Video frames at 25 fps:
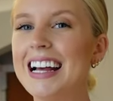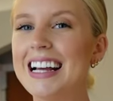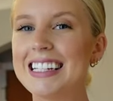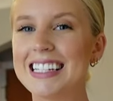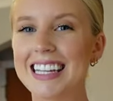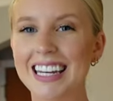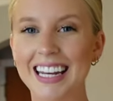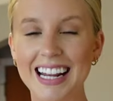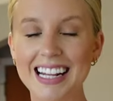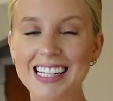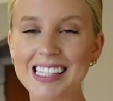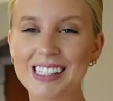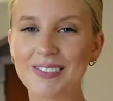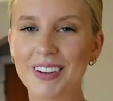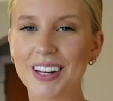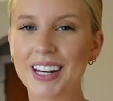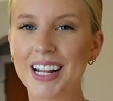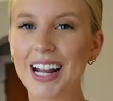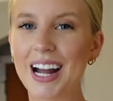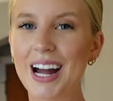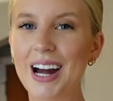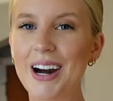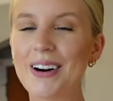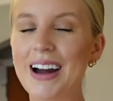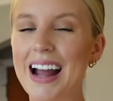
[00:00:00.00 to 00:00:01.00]
Today's
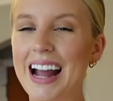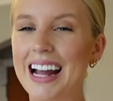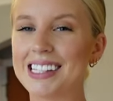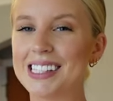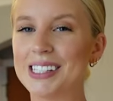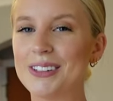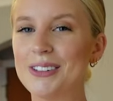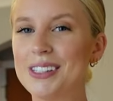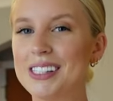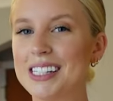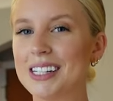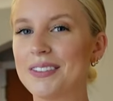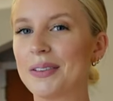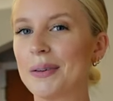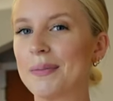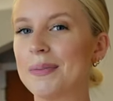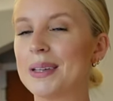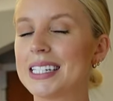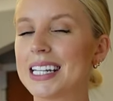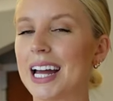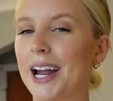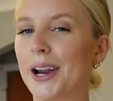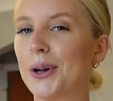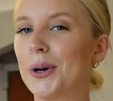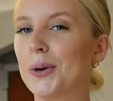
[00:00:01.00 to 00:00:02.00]
video, as you see from the
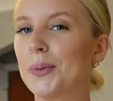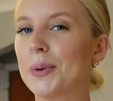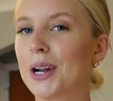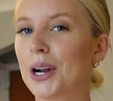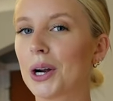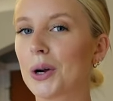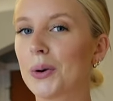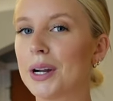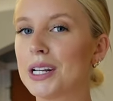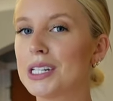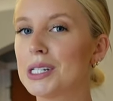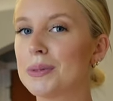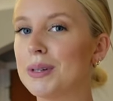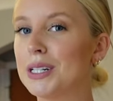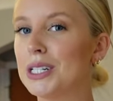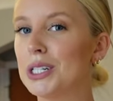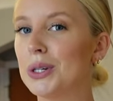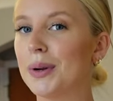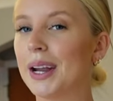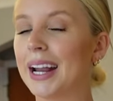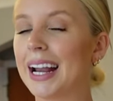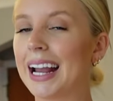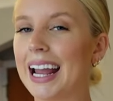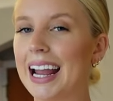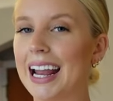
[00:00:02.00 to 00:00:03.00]
title, we are going to be
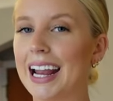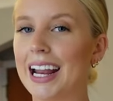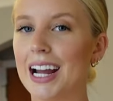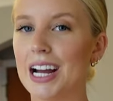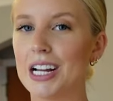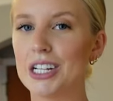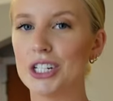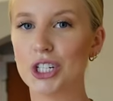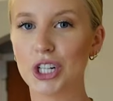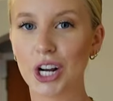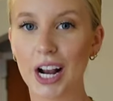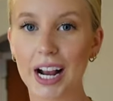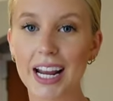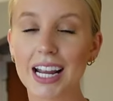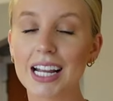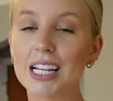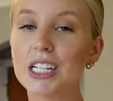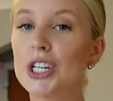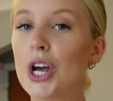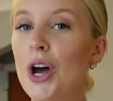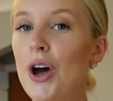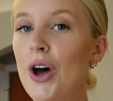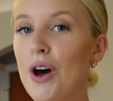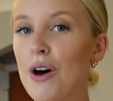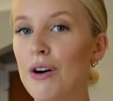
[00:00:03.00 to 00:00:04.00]
doing a giant